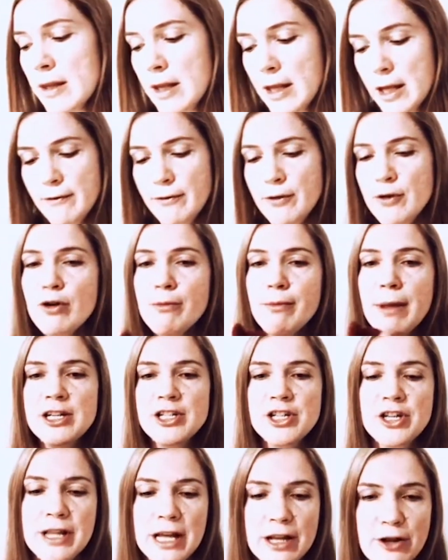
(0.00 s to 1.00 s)
If you
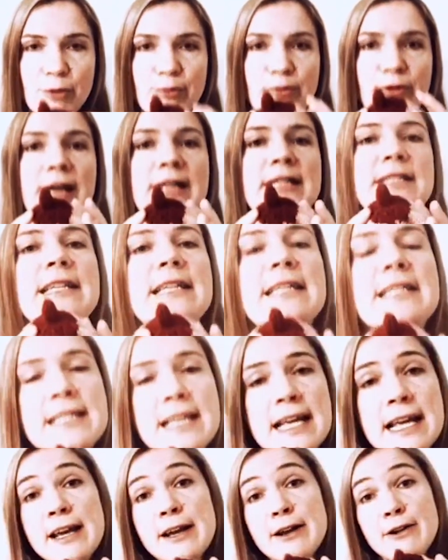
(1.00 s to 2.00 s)
imagine that your breast
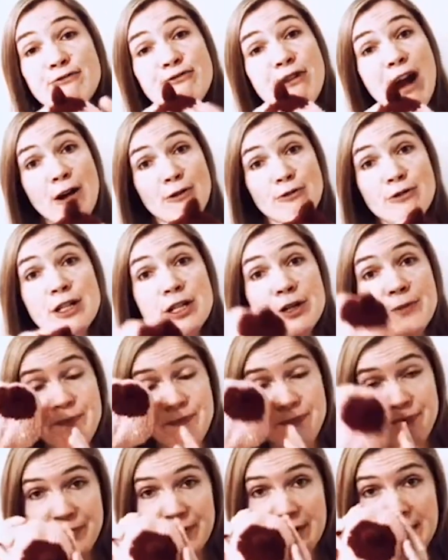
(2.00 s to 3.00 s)
is round,
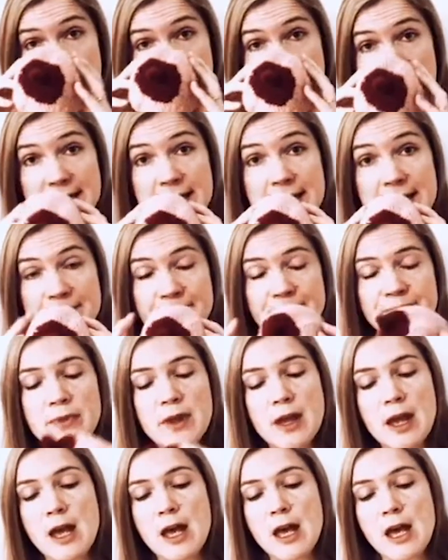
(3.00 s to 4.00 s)
as it is,
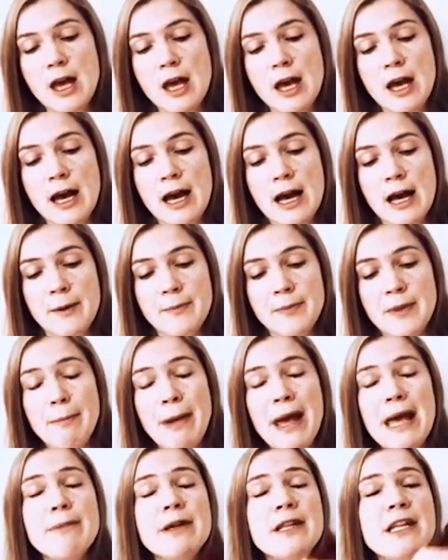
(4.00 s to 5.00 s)
the
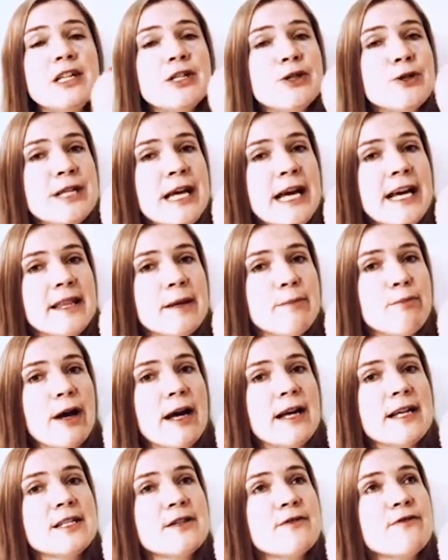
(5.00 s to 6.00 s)
baby needs to take the
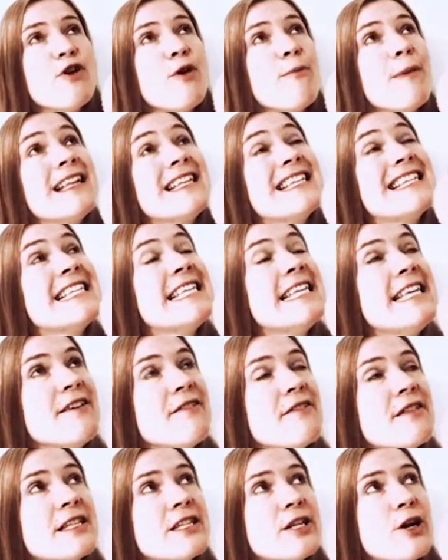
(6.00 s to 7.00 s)
breast from
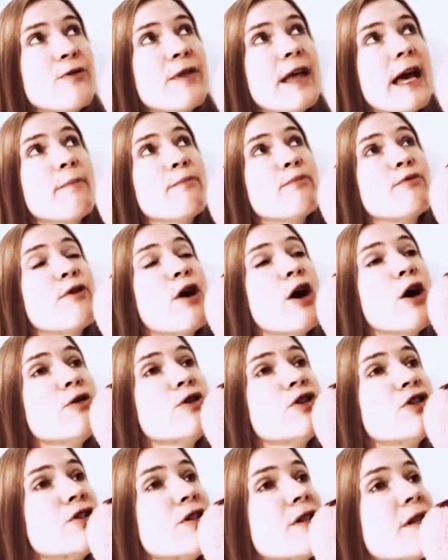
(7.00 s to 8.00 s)
underneath, so they
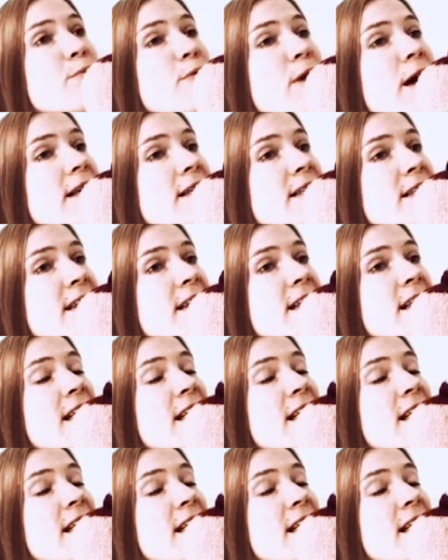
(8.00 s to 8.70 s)
approach the breast